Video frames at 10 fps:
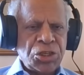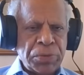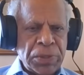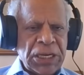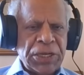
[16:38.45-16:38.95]
to
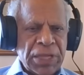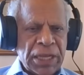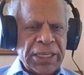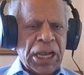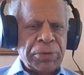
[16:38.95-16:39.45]
believe
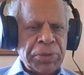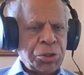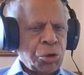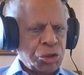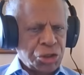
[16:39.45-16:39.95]
that they have
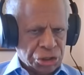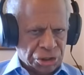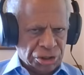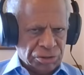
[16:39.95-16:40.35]
been tortured.